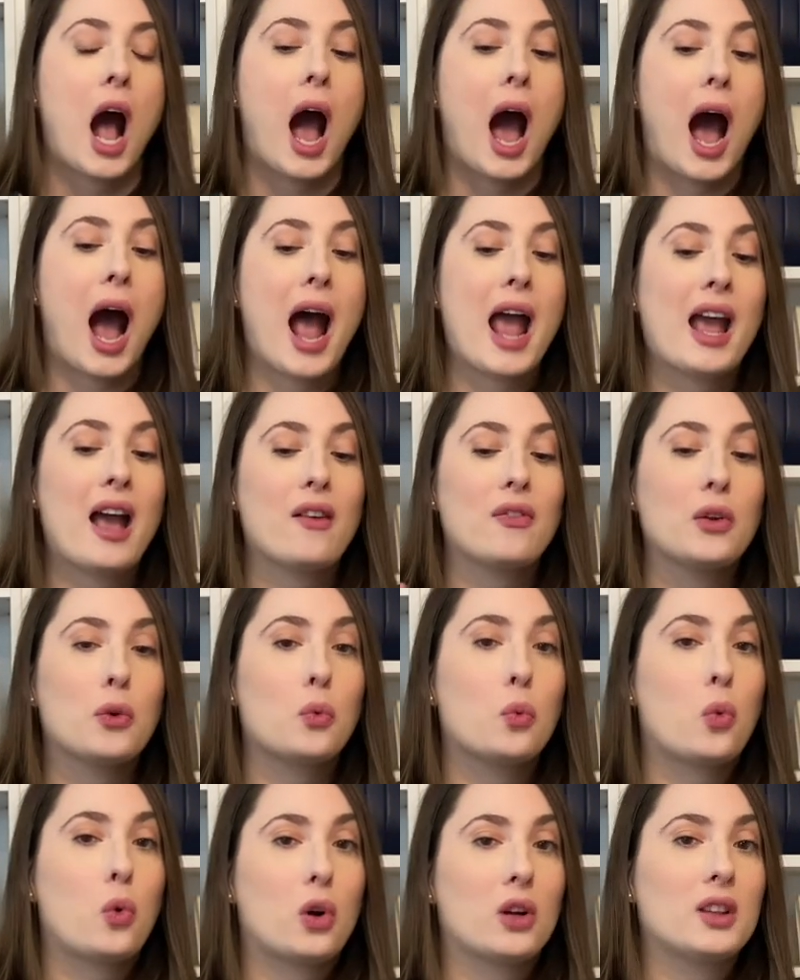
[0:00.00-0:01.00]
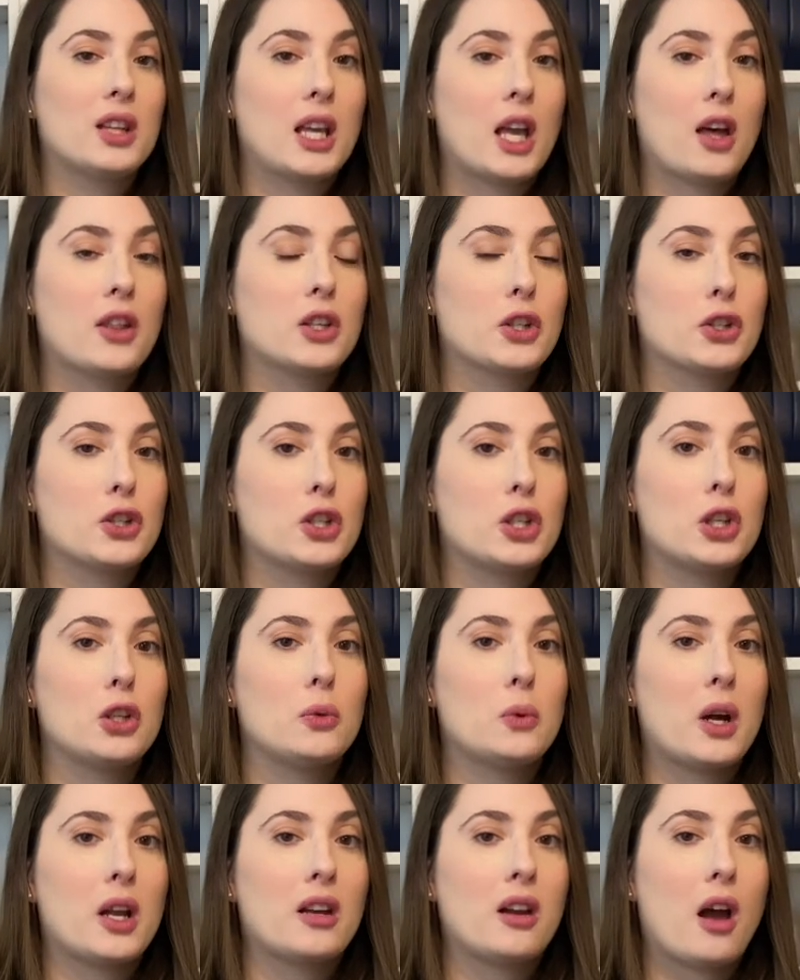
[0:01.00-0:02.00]
I haven't worn the other two
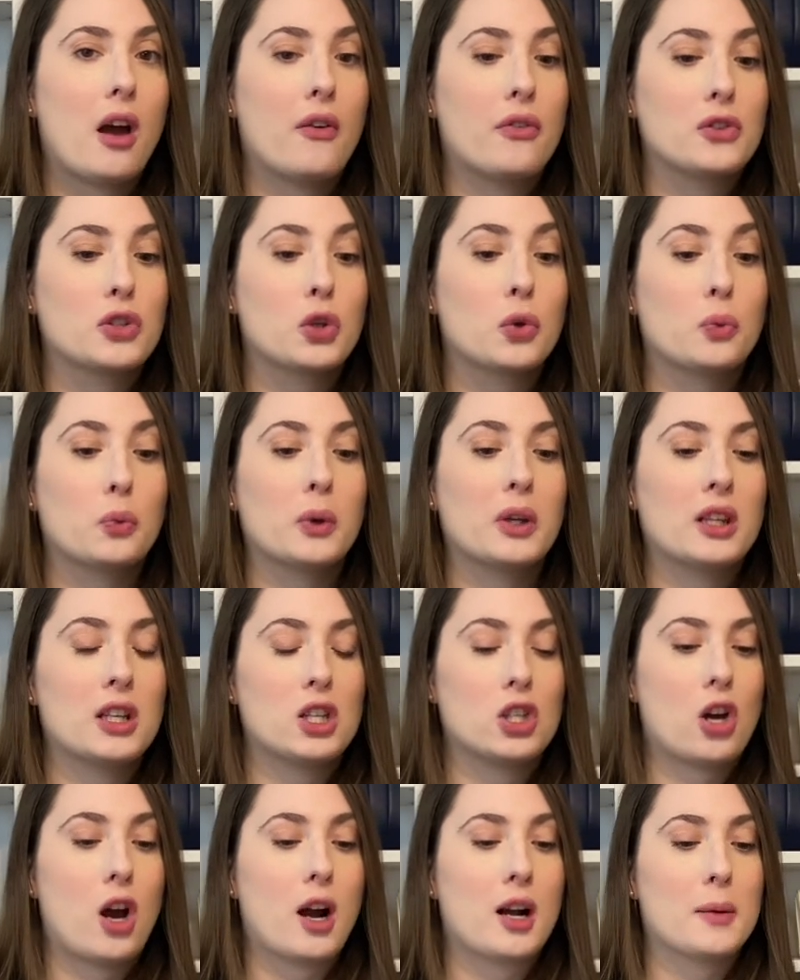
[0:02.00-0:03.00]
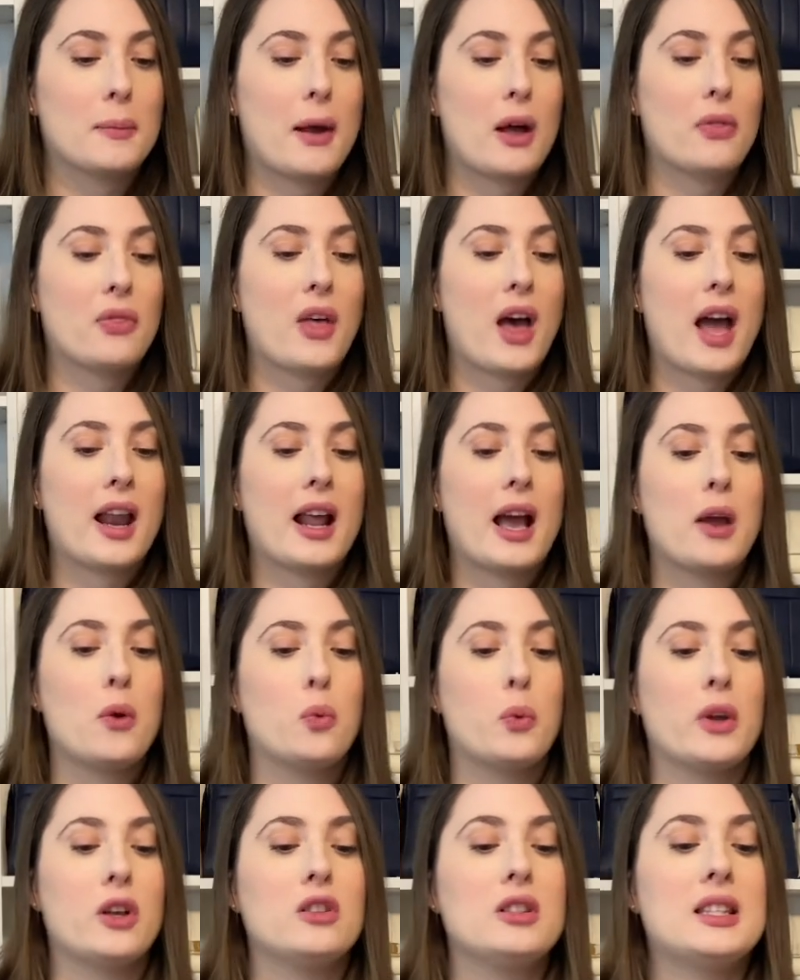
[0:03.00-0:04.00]
enough to really talk about that. I
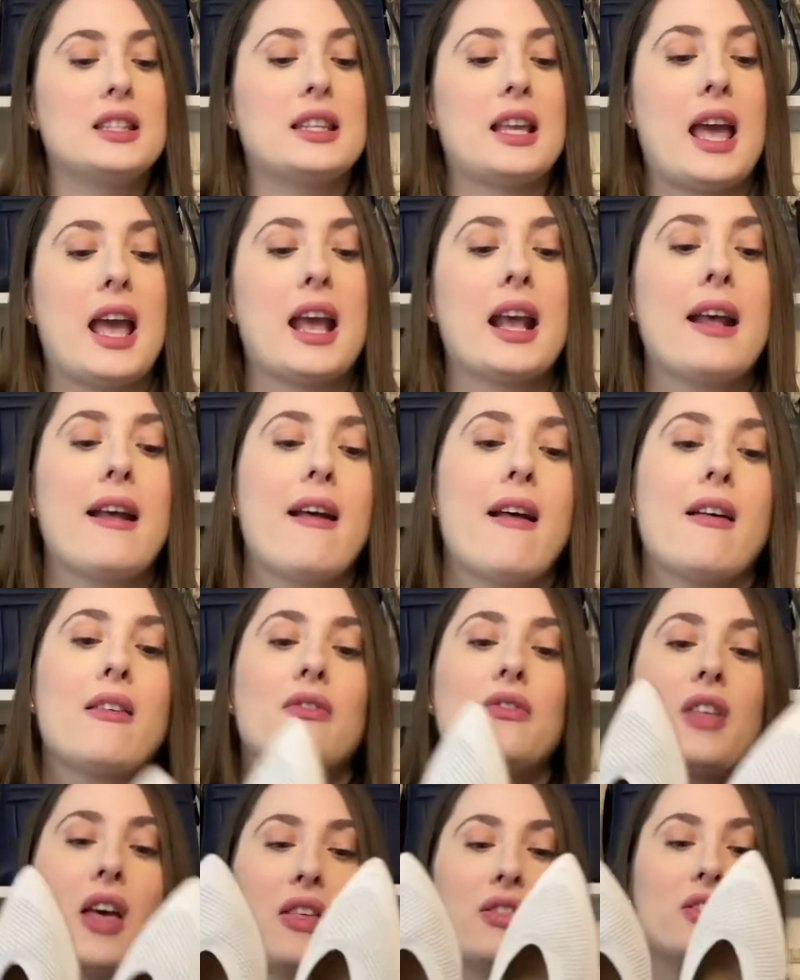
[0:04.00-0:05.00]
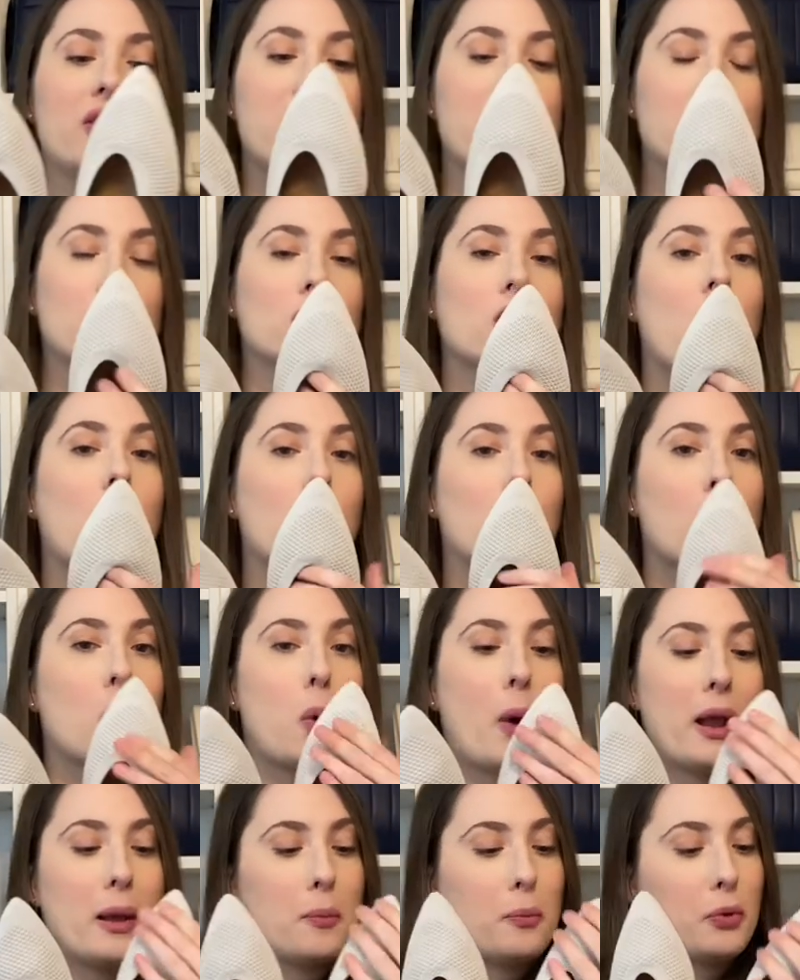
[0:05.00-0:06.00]
will say that these are
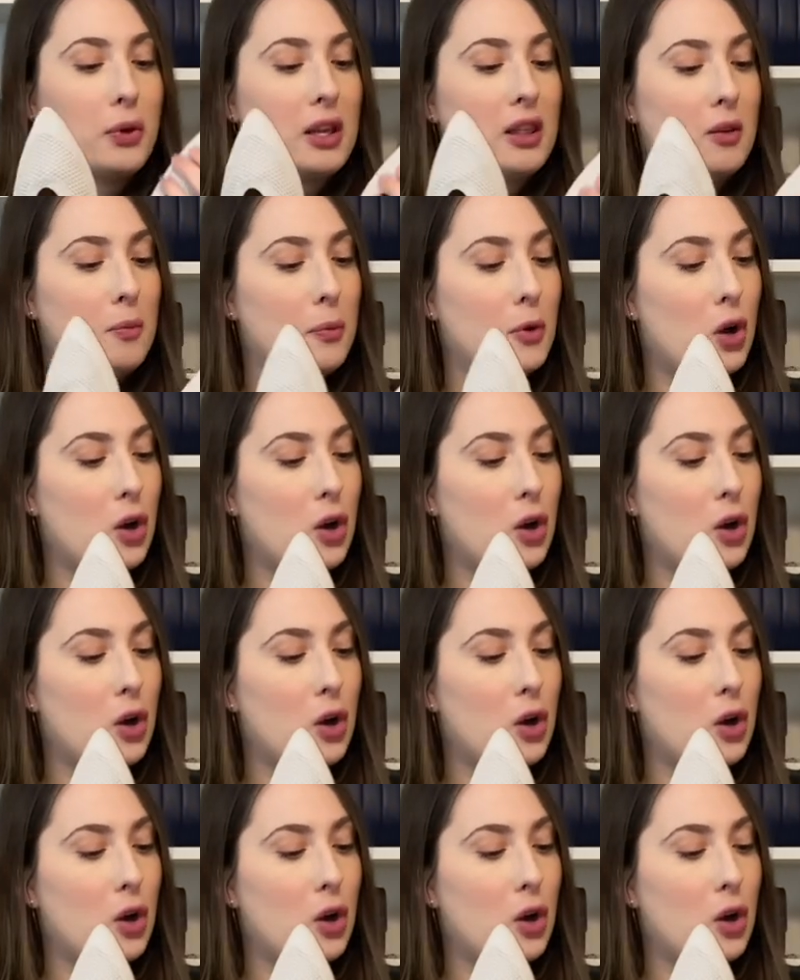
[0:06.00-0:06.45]
quite breathable